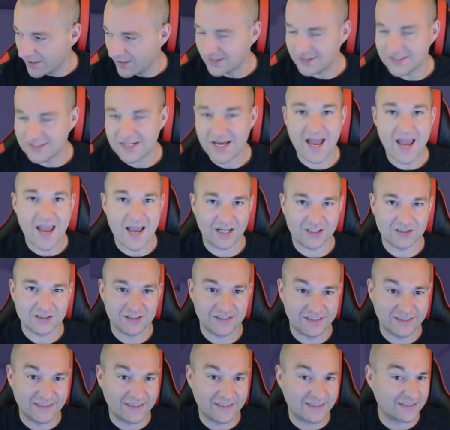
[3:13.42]
to
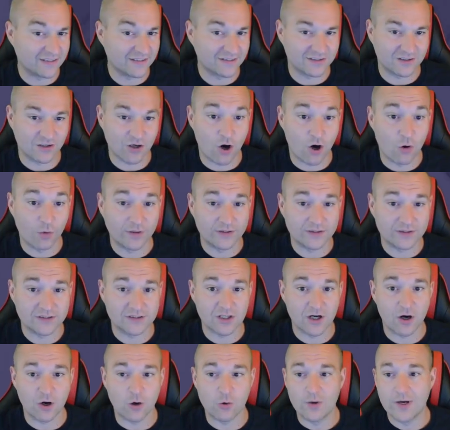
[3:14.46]
actually get this going.
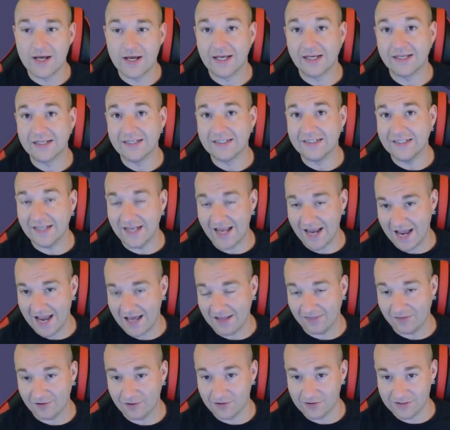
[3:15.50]
So yeah,
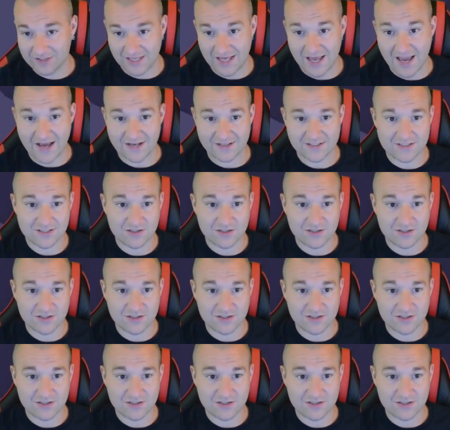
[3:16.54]
there's that.